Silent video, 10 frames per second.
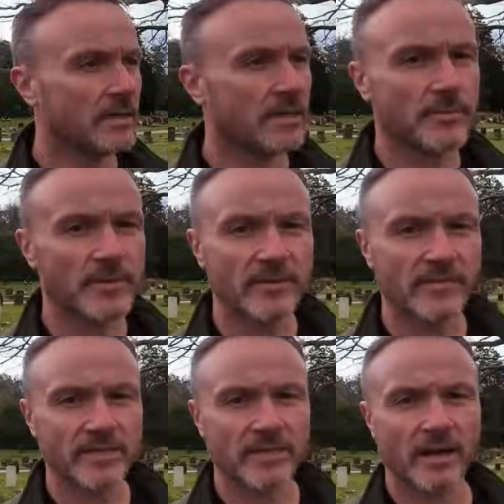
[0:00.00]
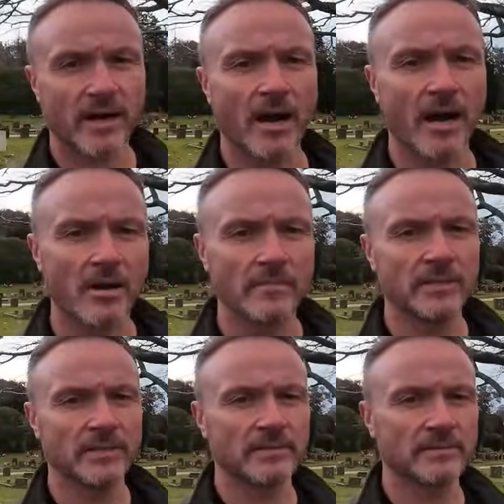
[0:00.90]
especially if they're stuck at home
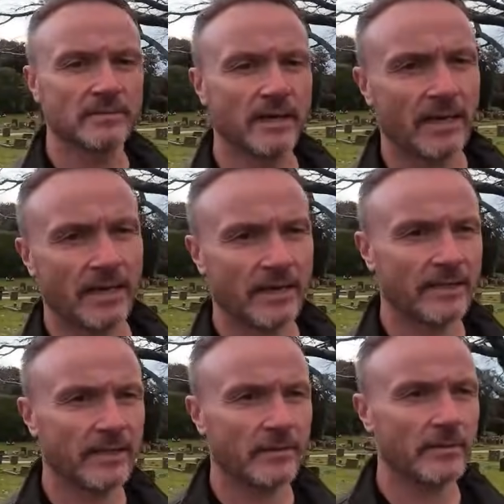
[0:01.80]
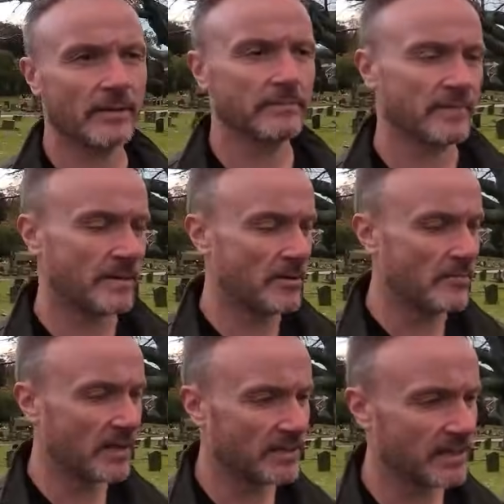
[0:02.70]
and you know, their
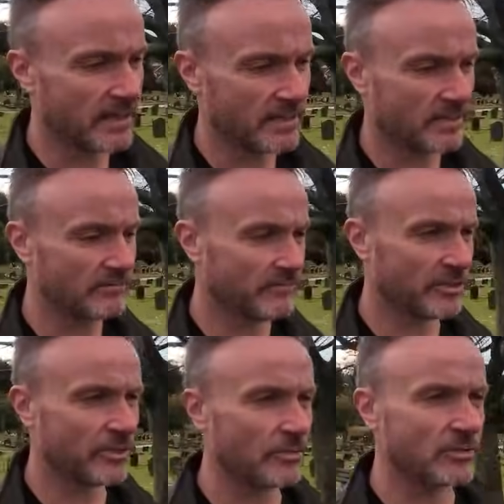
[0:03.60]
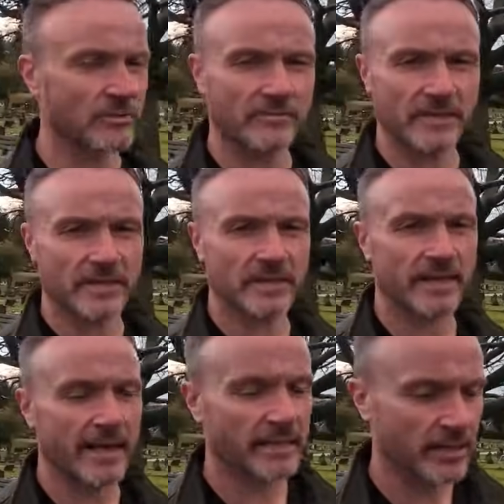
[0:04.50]
mobility's reduced and things like
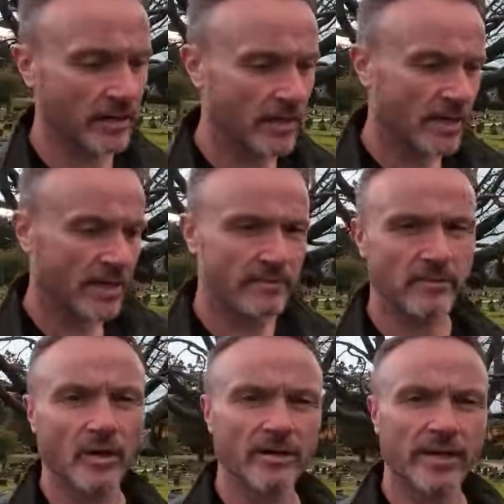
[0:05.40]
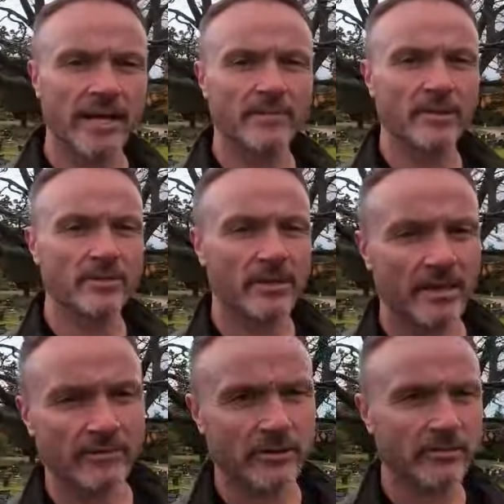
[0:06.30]
that. So if you've got a neighbour and you know
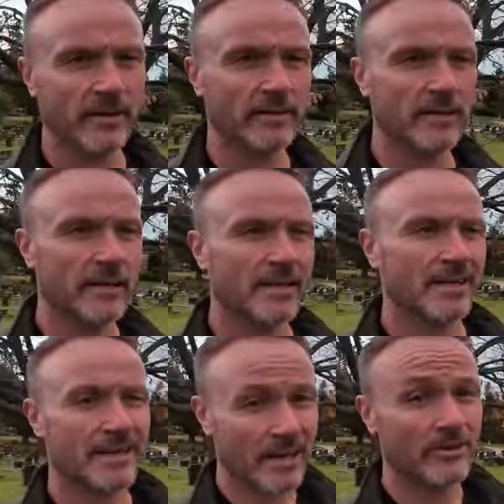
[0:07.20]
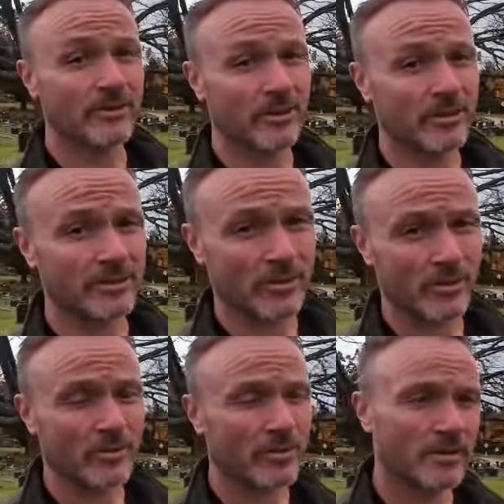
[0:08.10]
they're on their own, go and knock the
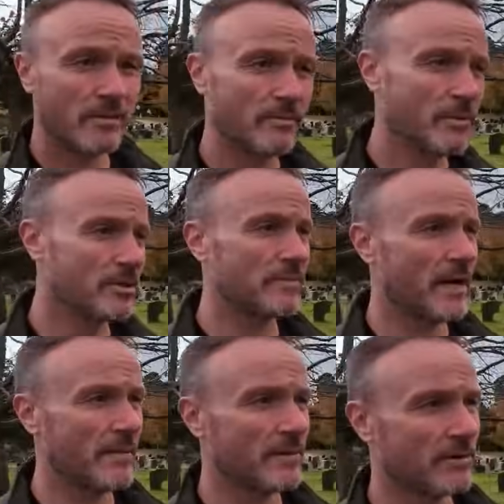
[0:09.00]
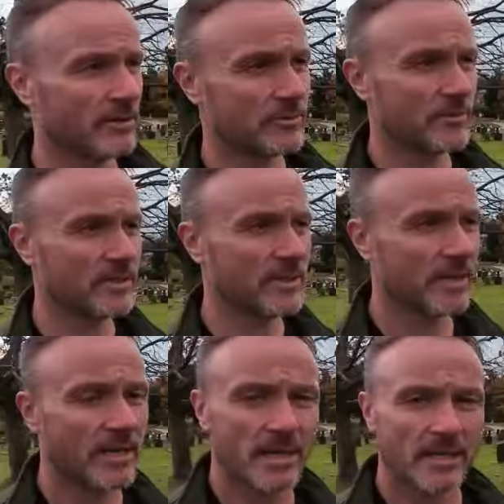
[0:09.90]
door, wish them a happy Christmas,
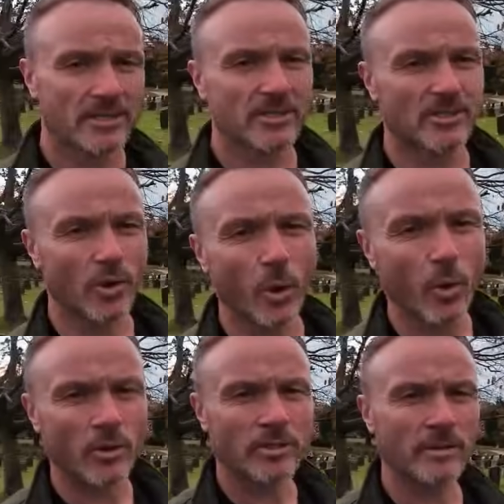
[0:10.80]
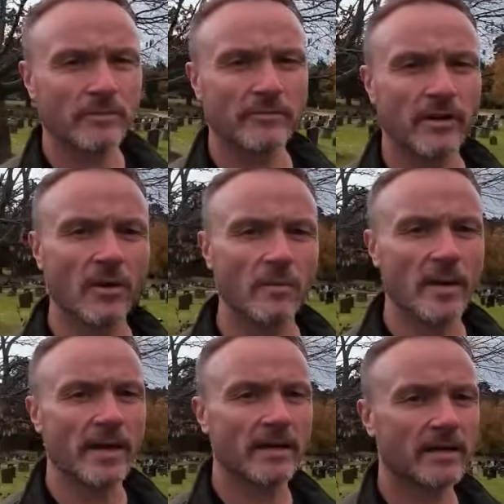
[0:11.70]
just talk to them for a little
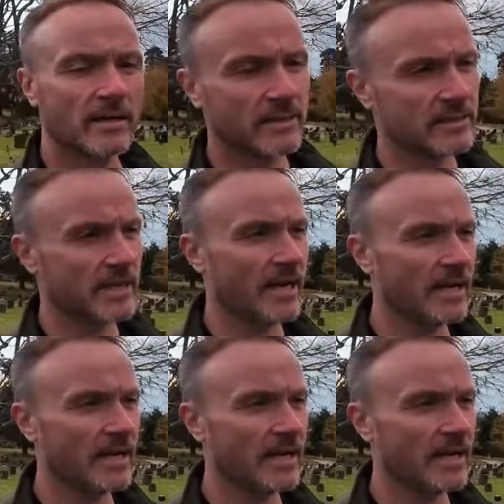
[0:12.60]
bit, because